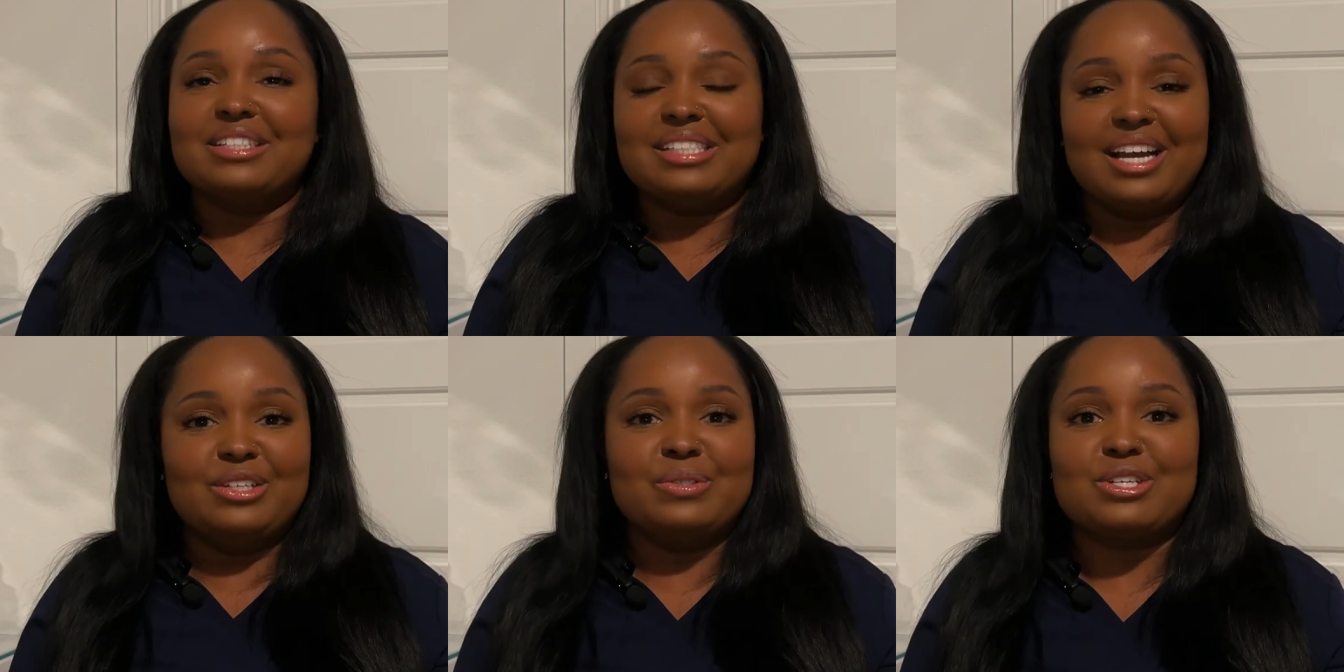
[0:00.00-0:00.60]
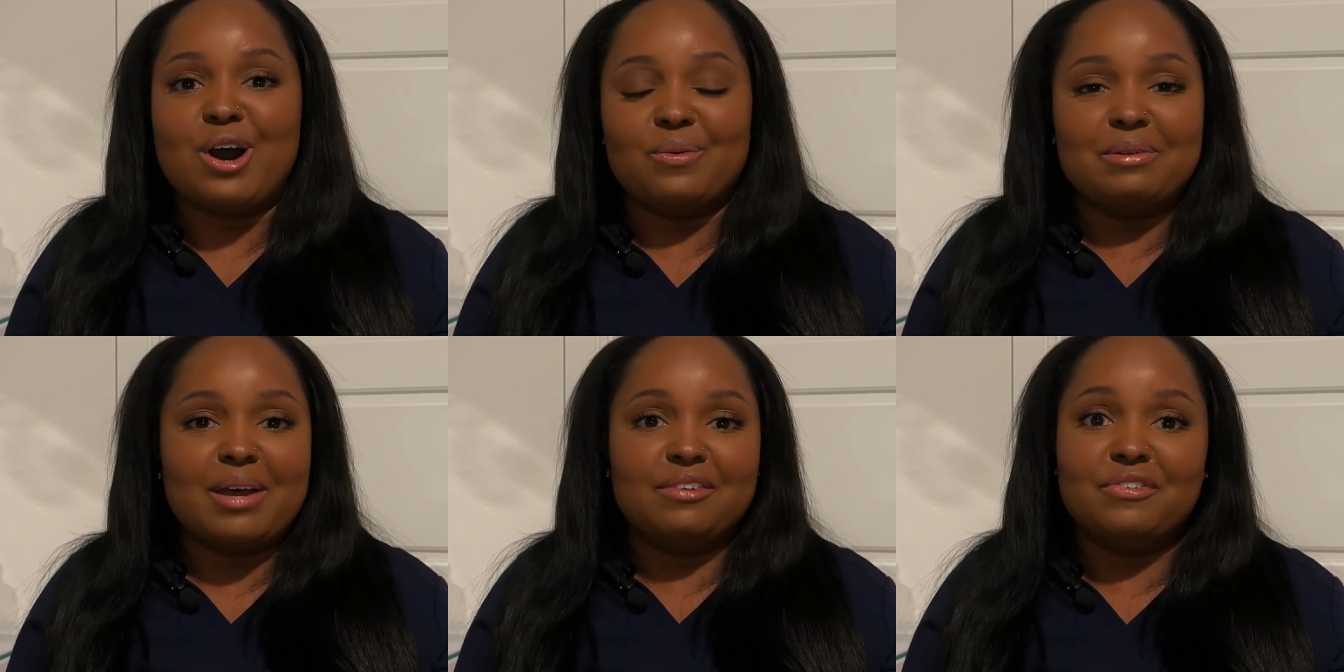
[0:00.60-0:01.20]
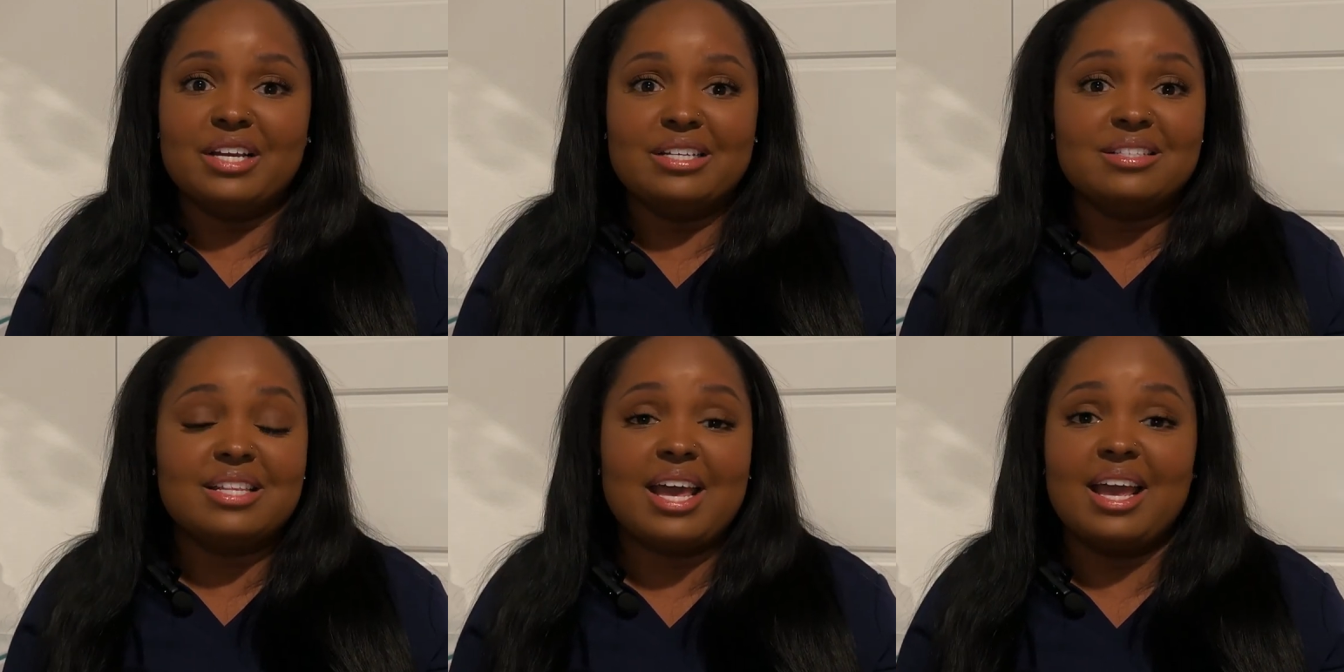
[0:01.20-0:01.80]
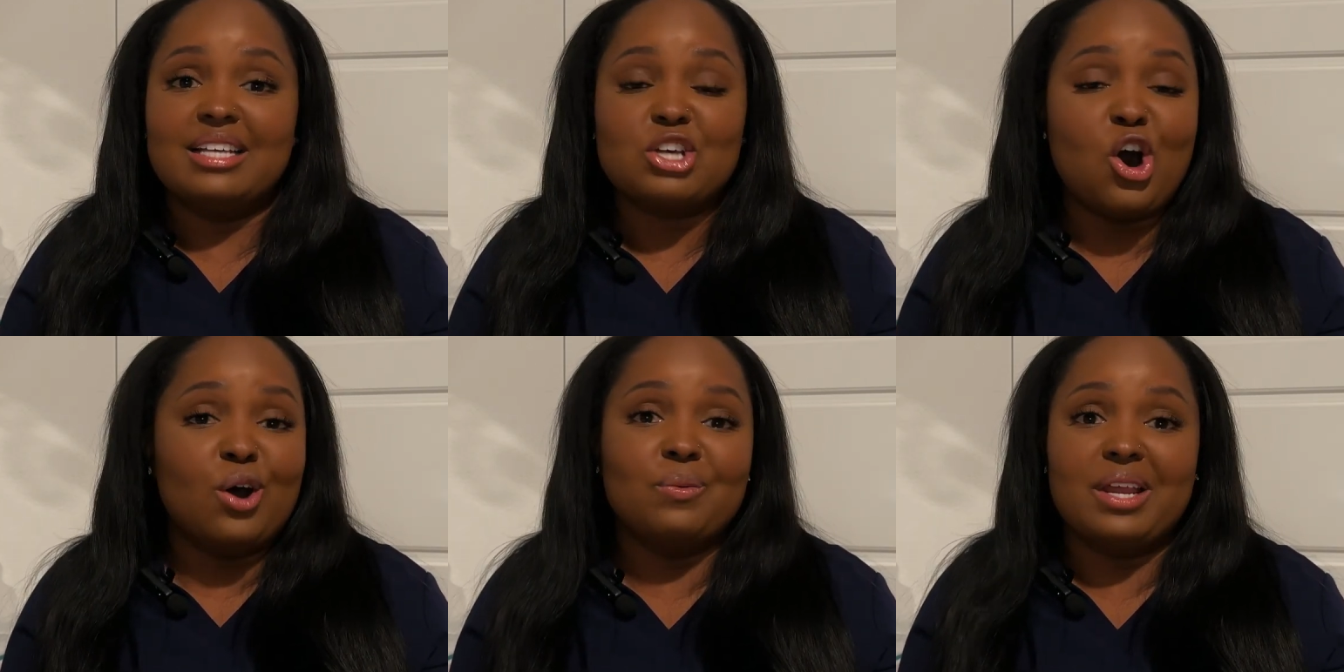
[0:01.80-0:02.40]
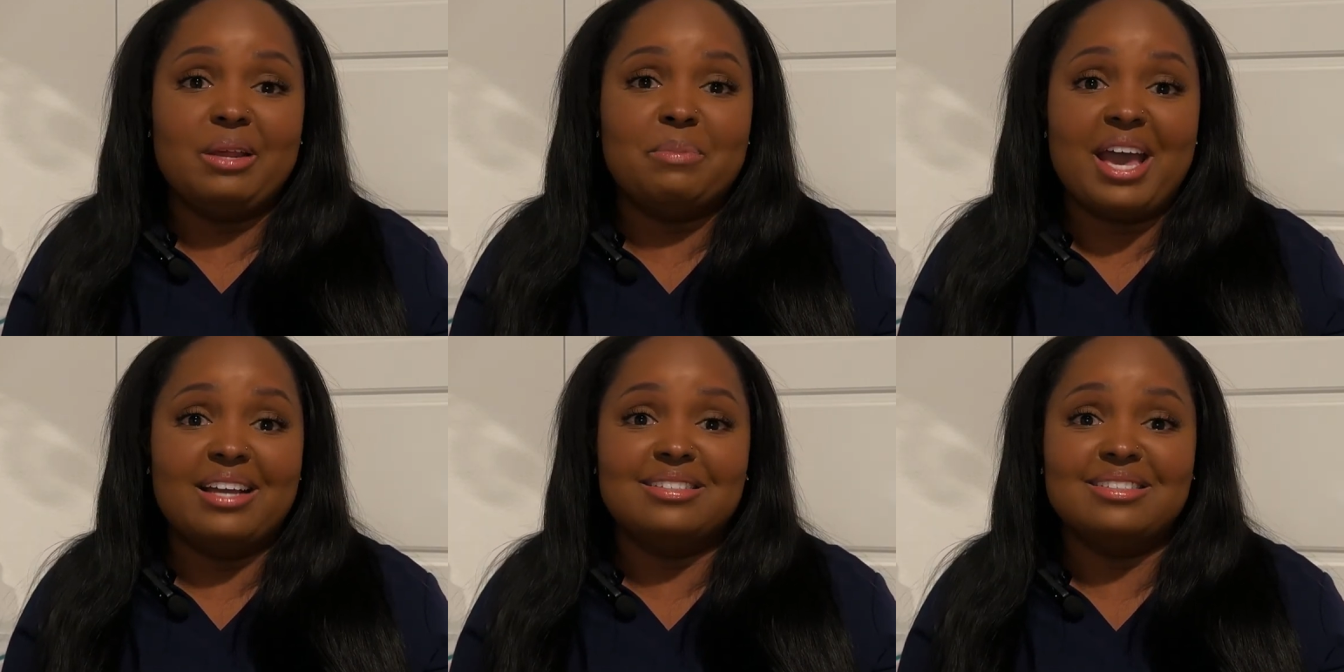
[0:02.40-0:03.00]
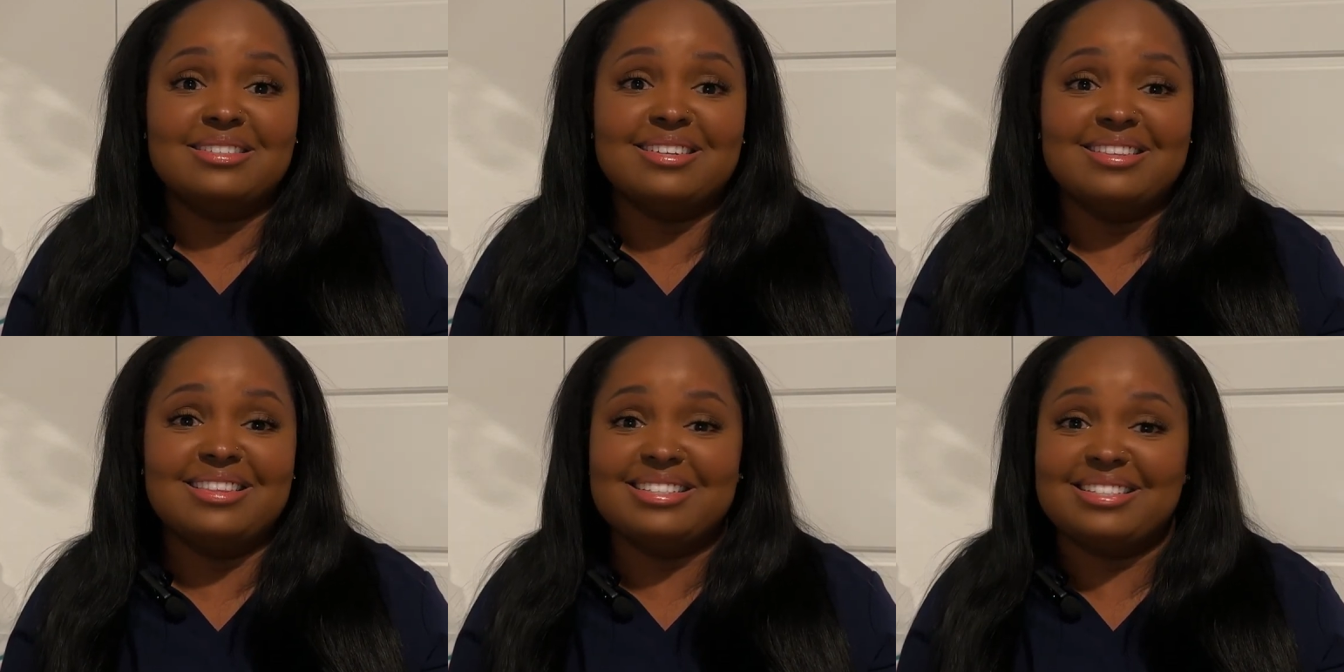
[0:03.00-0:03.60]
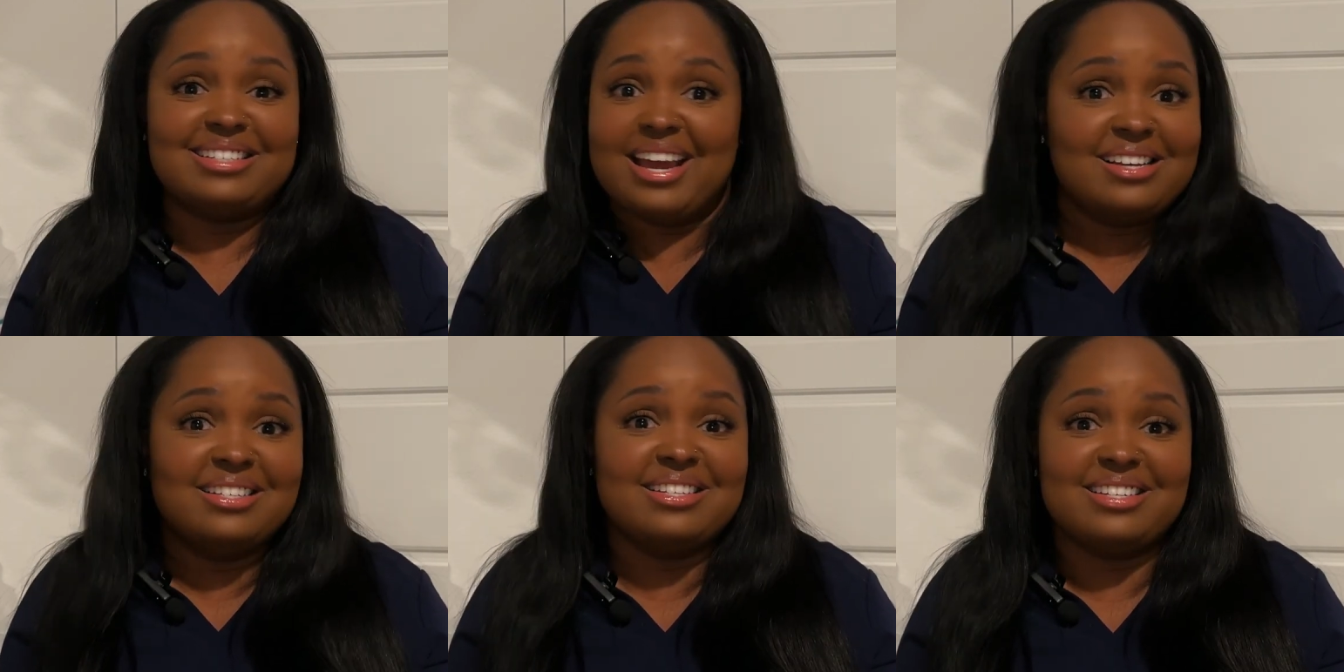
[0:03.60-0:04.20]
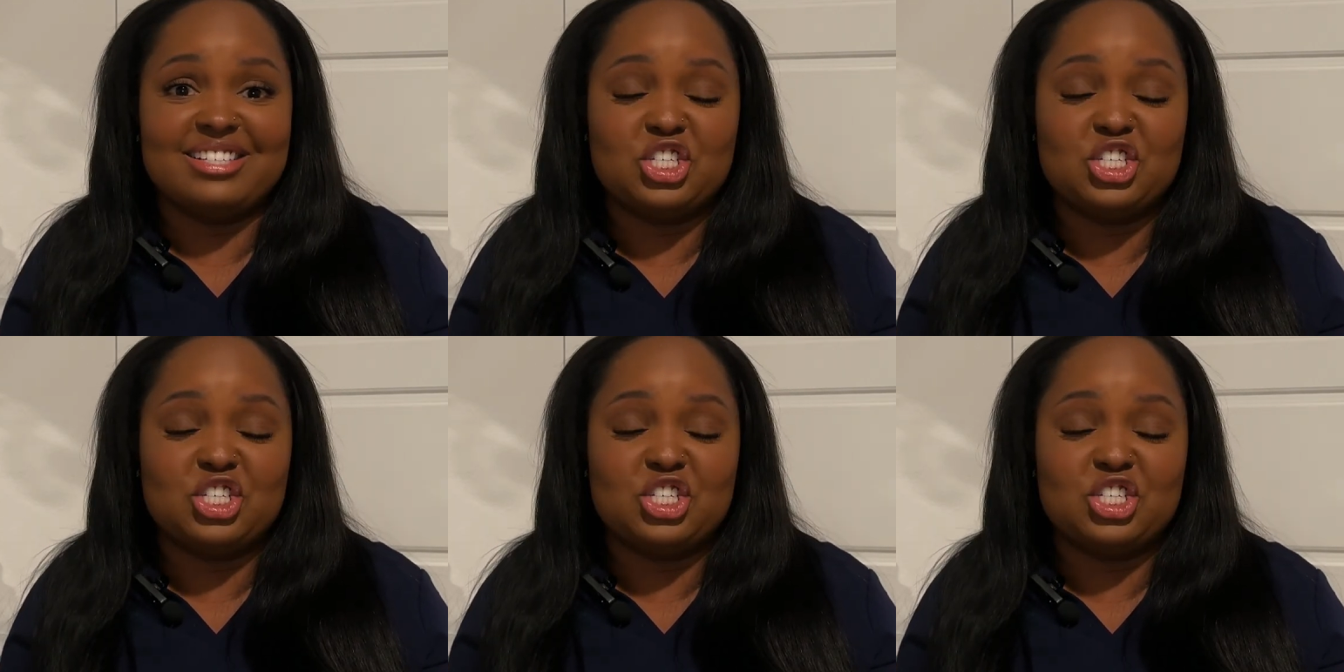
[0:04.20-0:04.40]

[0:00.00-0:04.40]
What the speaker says: thing I do is call one of my friends that has already passed this test.